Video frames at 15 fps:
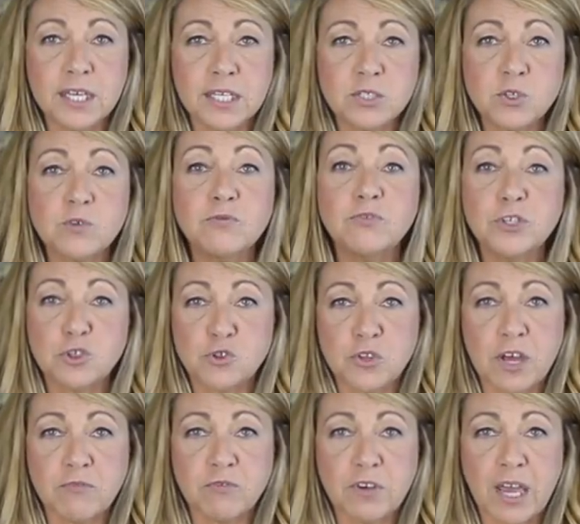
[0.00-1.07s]
cancer feels
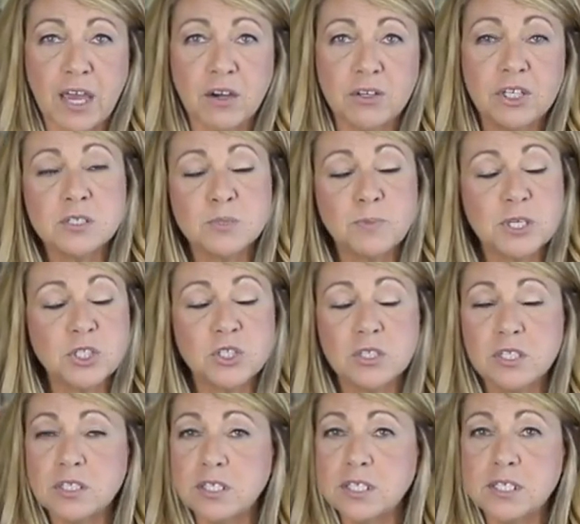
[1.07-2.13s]
left out,
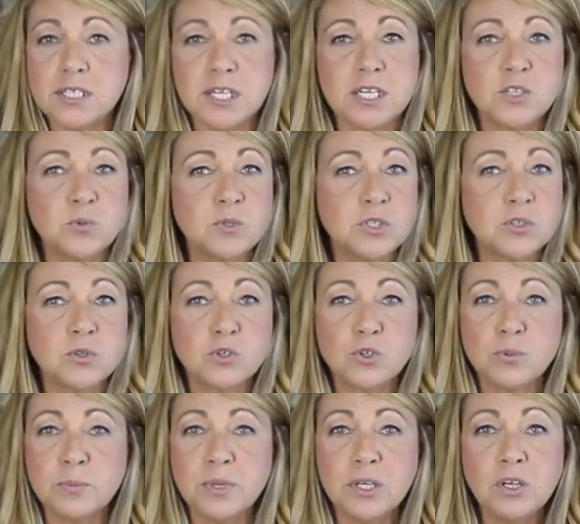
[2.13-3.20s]
especially these days with
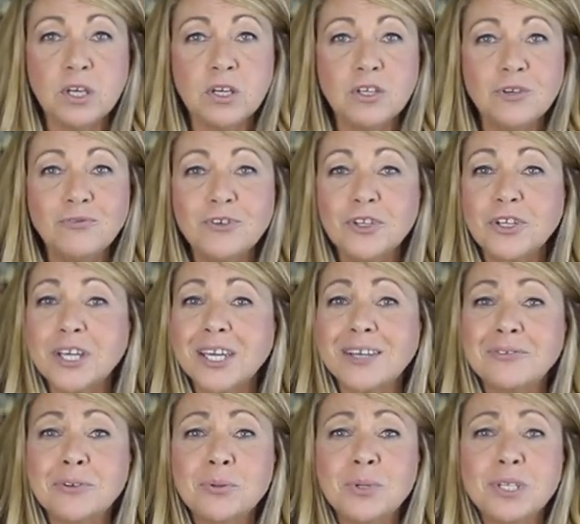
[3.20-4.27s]
social media. You feel like
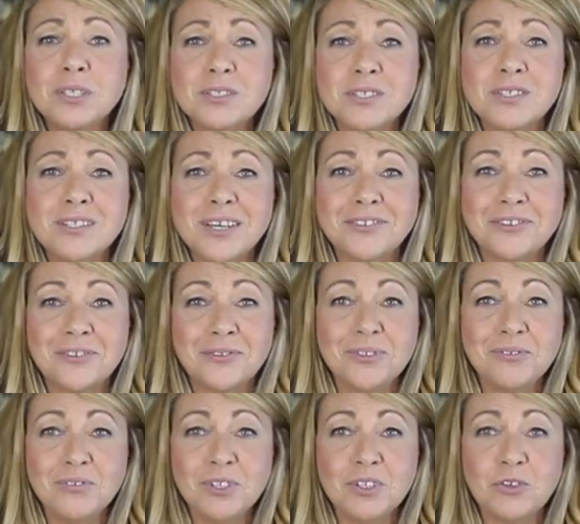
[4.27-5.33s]
everyone else is out there
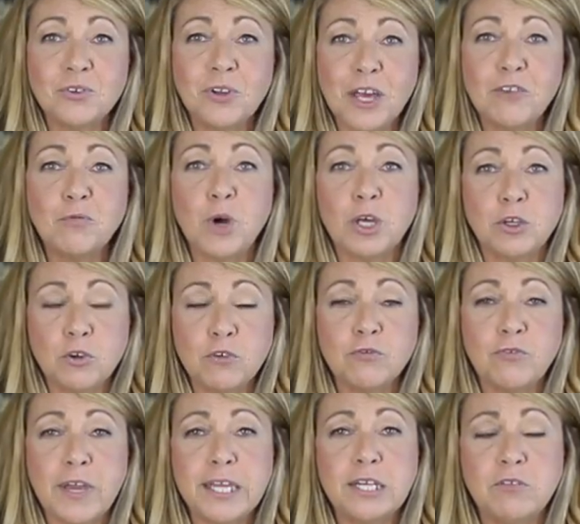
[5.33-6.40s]
living their life while you're
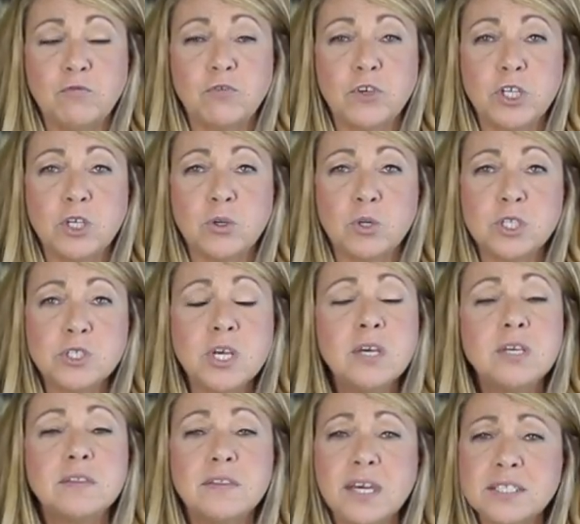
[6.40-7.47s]
fighting for yours.
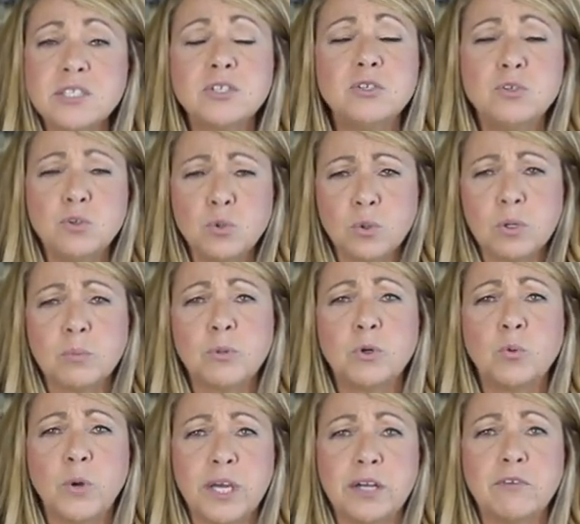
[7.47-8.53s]
That's a
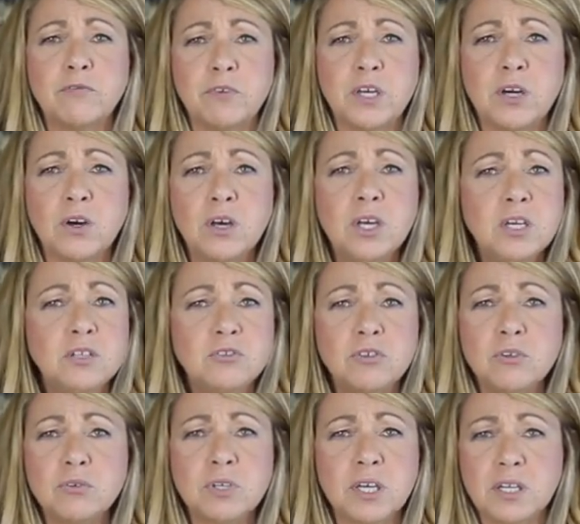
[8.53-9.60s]
normal way to feel.
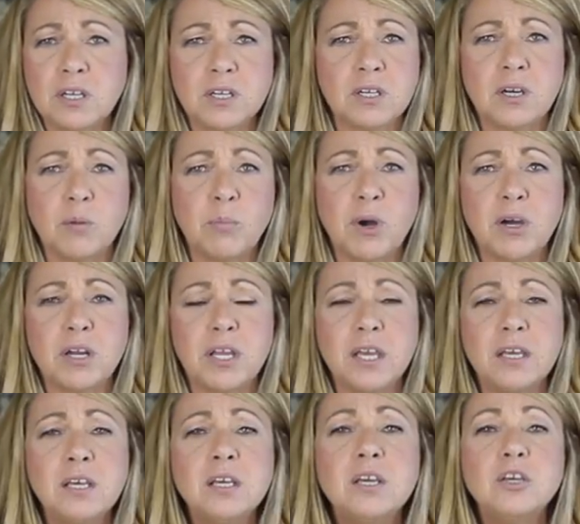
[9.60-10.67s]
Don't get hung up on
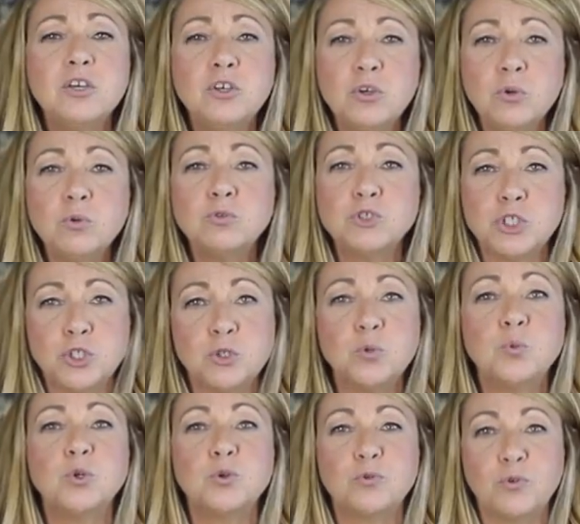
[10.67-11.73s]
it. You too
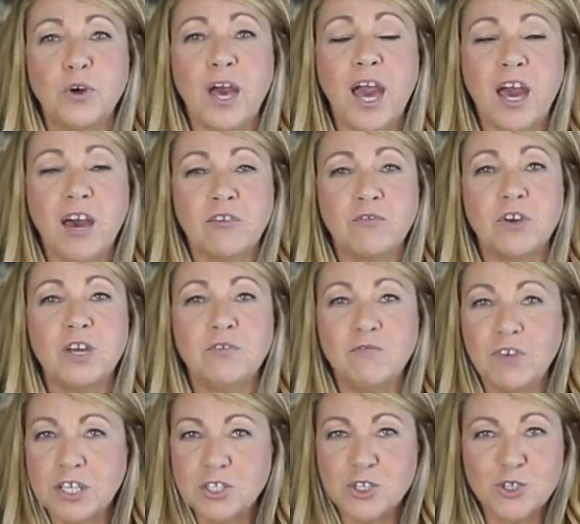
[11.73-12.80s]
will have
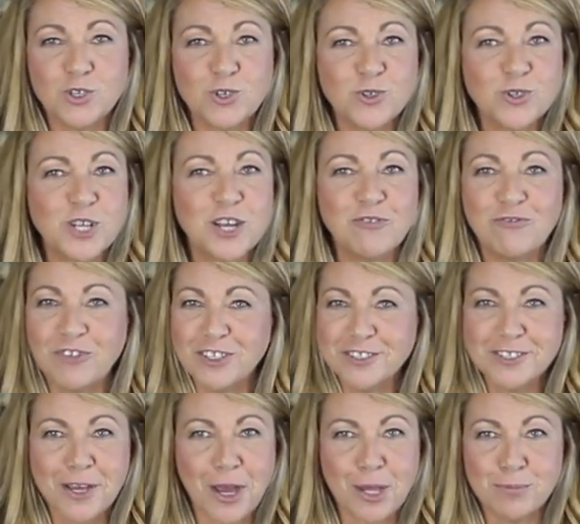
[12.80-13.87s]
adventures and fun
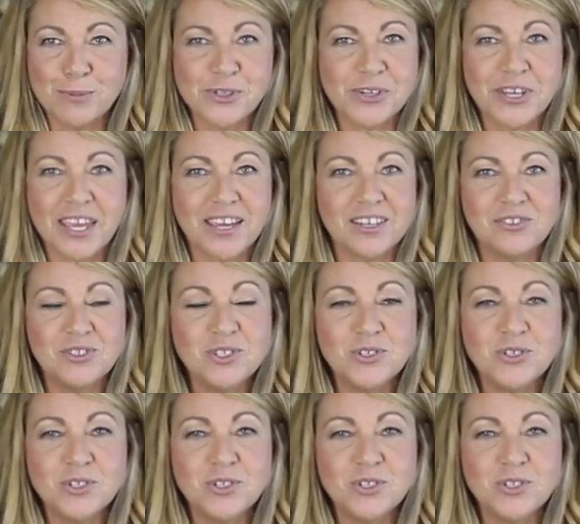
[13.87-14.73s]
times again.